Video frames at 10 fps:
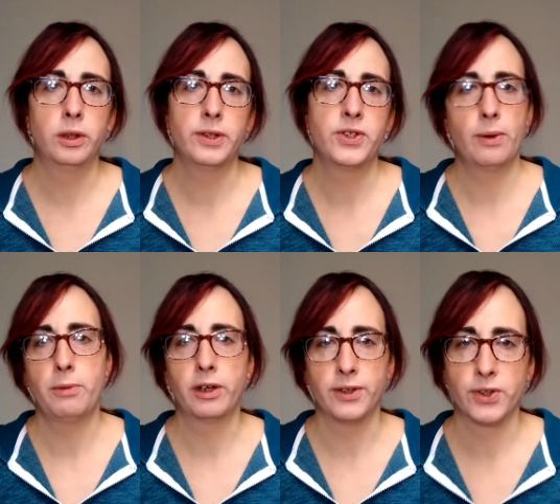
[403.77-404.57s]
so I'm not
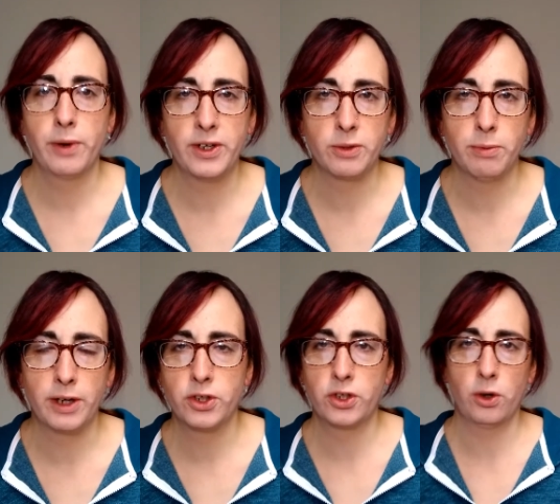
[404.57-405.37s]
going to sweat as much,
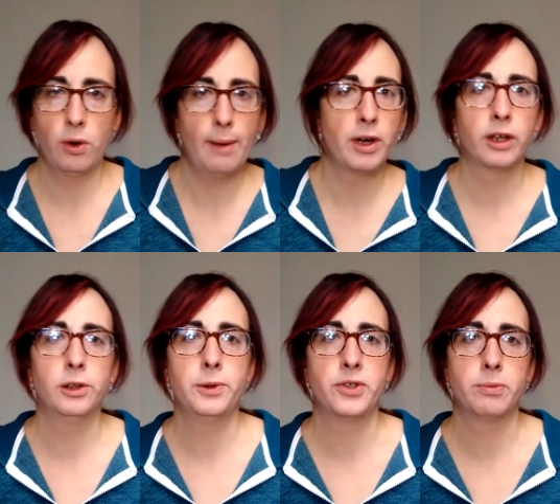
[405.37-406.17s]
so I'm not going to
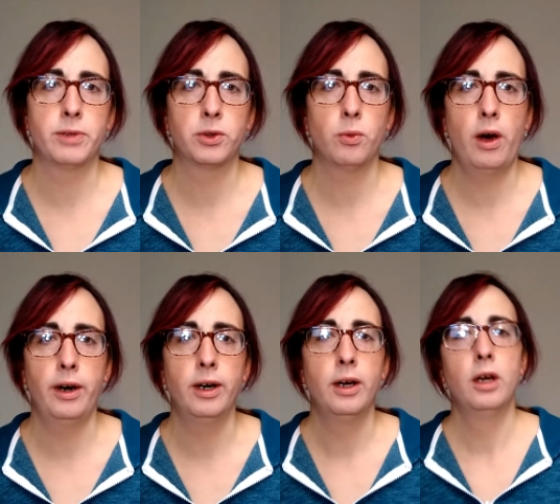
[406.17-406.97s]
lose as much water.